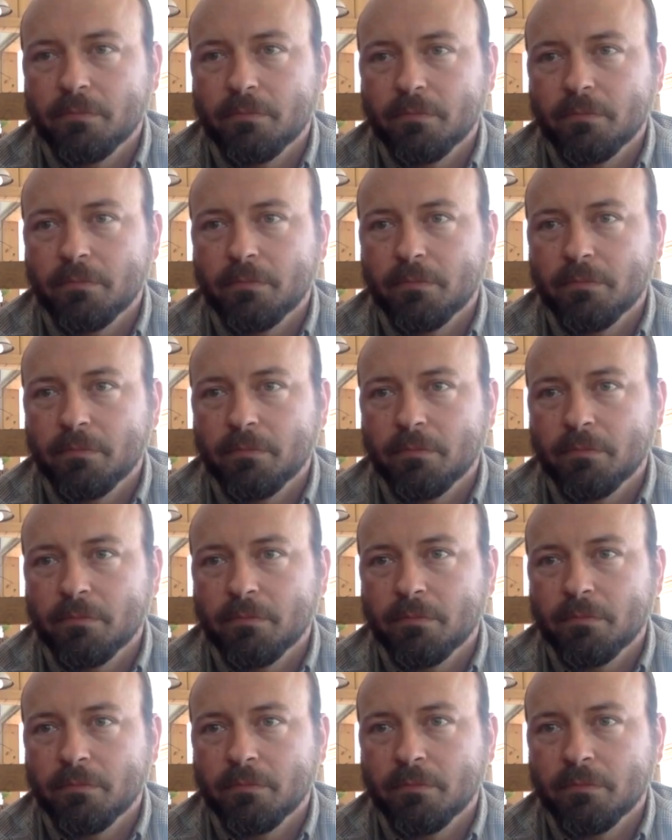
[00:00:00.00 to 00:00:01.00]

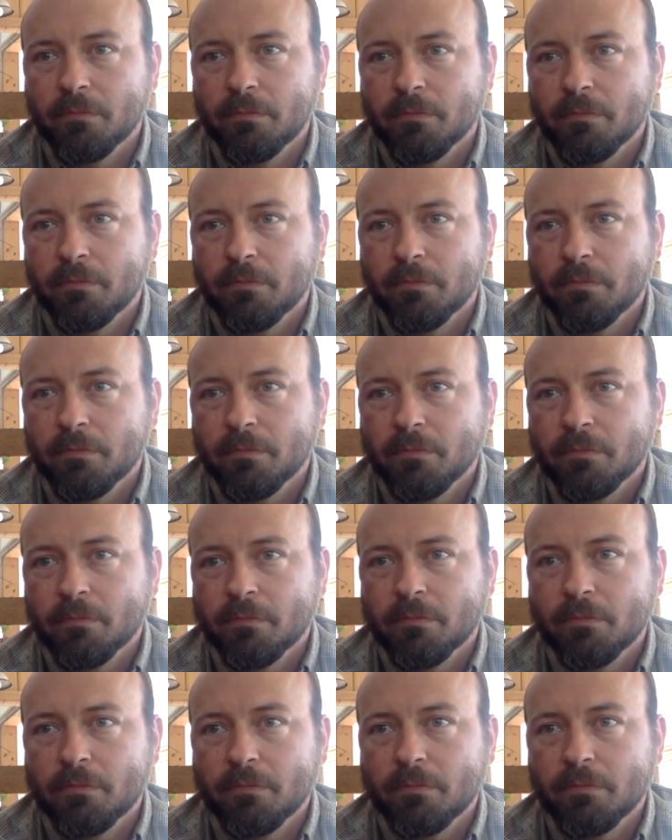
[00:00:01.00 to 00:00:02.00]

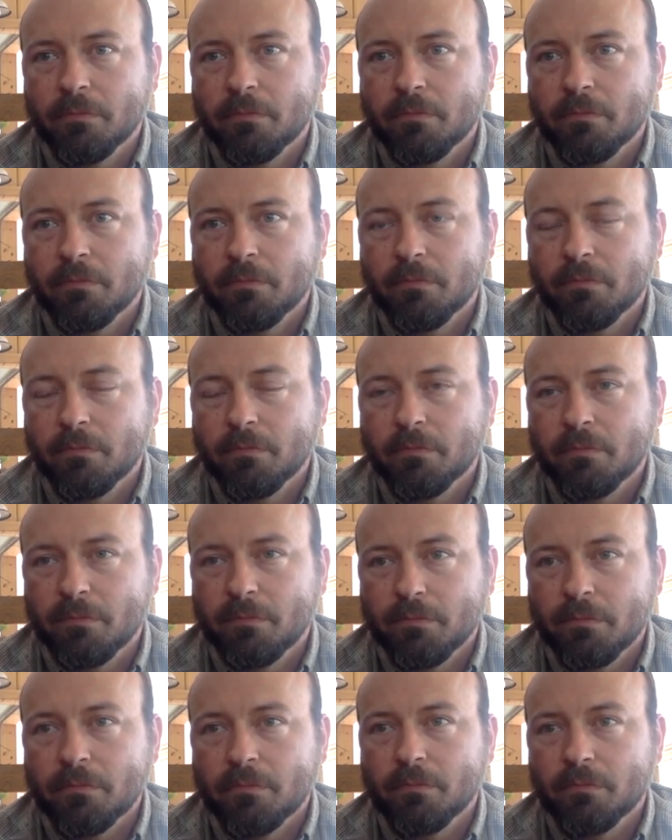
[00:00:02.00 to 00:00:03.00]

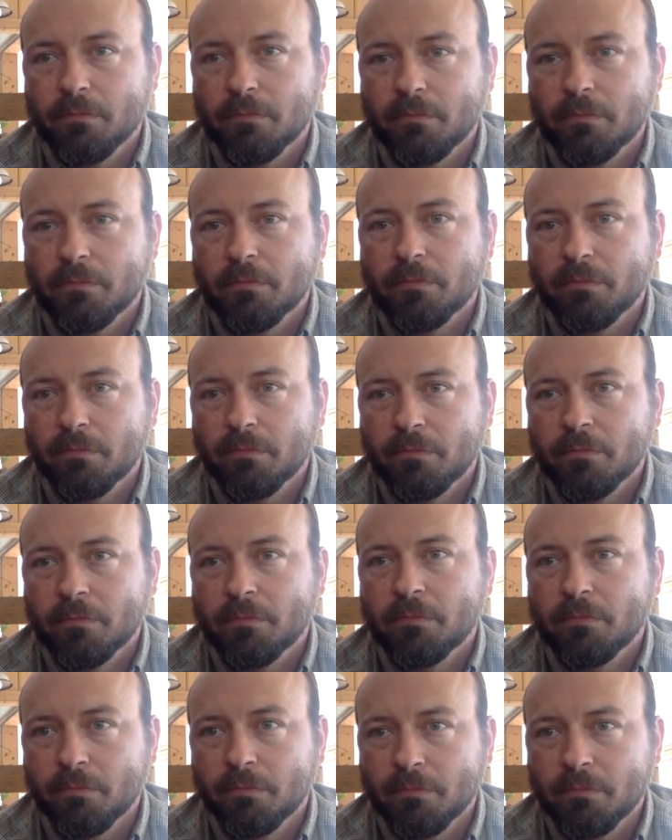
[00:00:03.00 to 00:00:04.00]

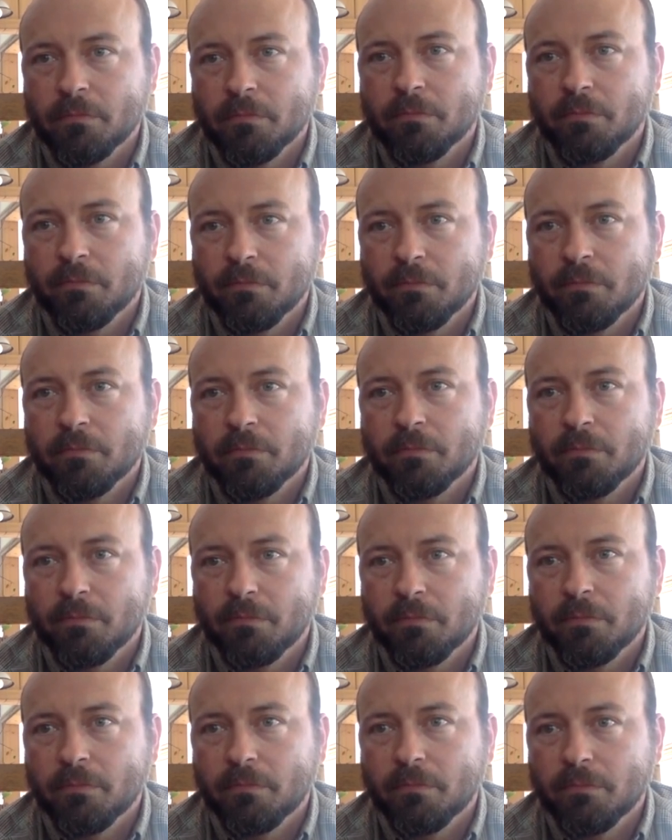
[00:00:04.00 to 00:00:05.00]

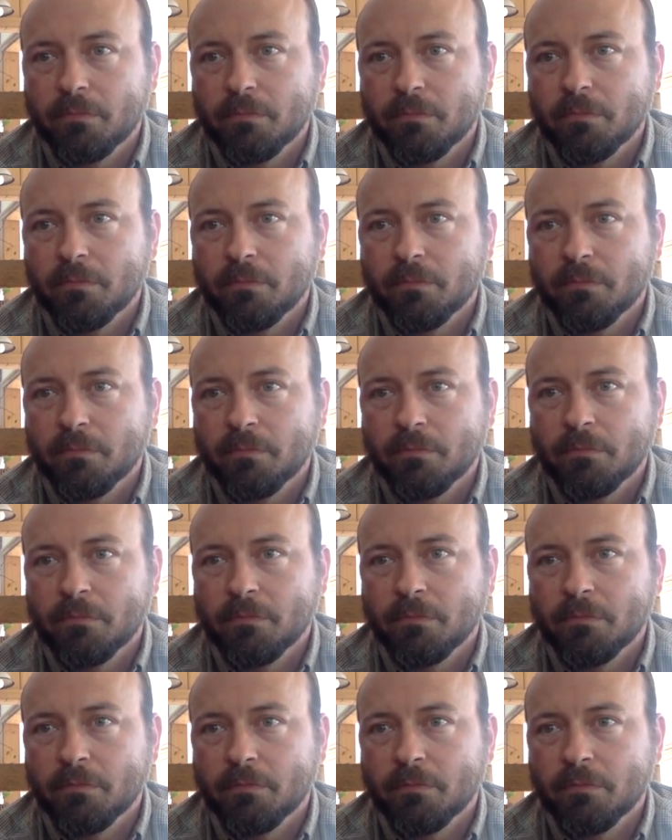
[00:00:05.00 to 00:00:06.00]

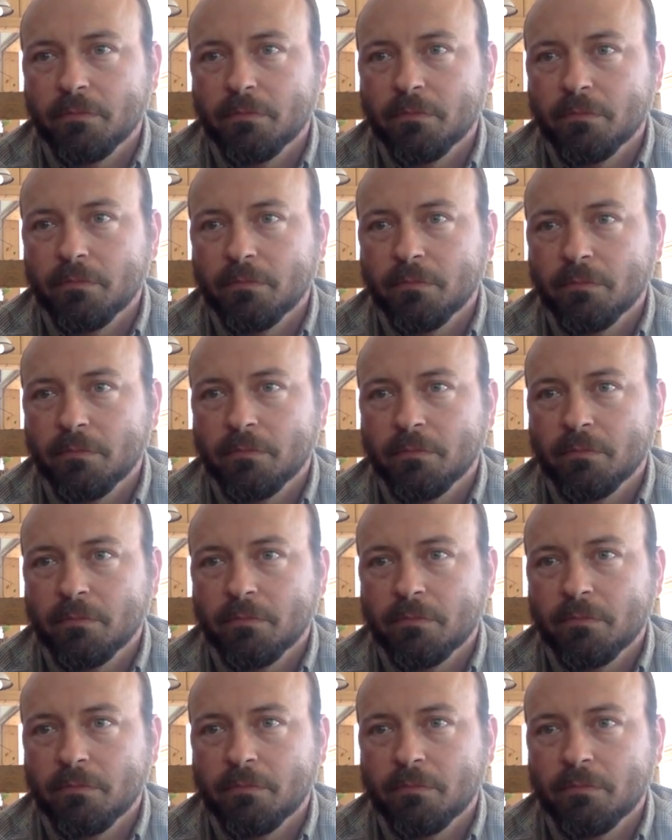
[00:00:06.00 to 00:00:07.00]

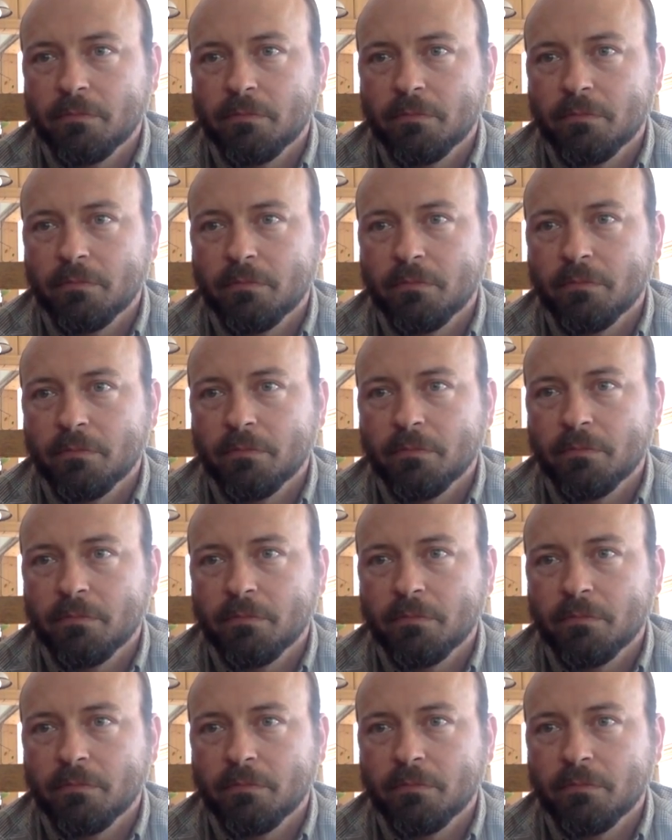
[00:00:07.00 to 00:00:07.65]
This person isn't speaking.